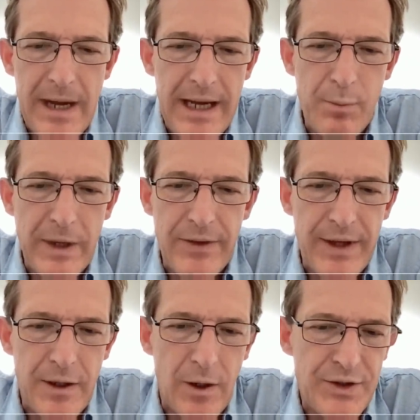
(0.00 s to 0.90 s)
and we can
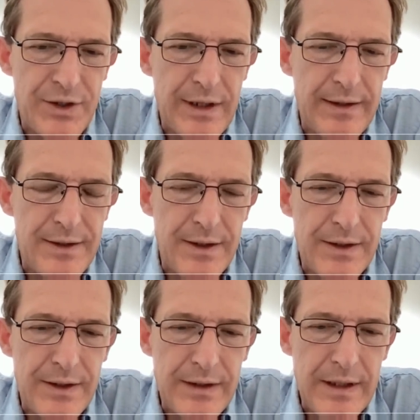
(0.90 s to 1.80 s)
think of lots of
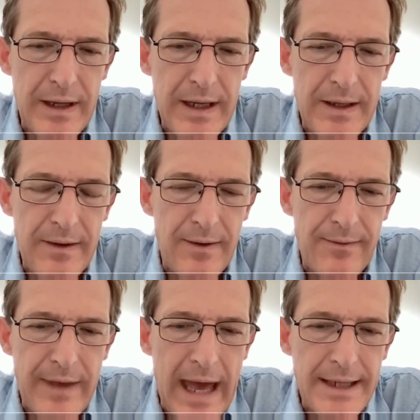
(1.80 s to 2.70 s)
instances in, in, of
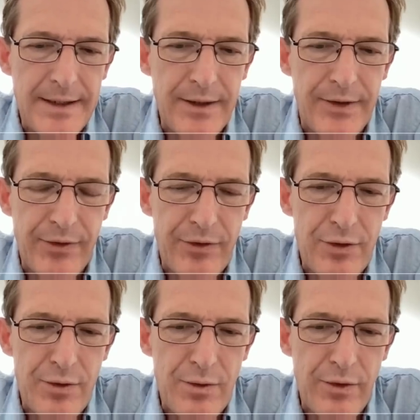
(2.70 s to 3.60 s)
that
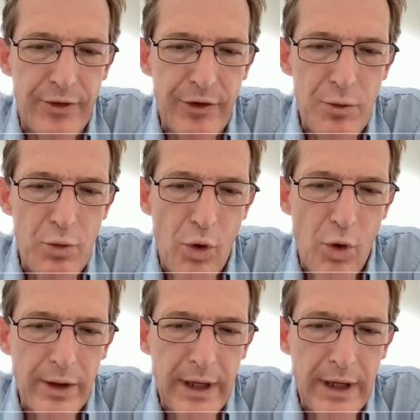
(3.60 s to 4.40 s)
through through war.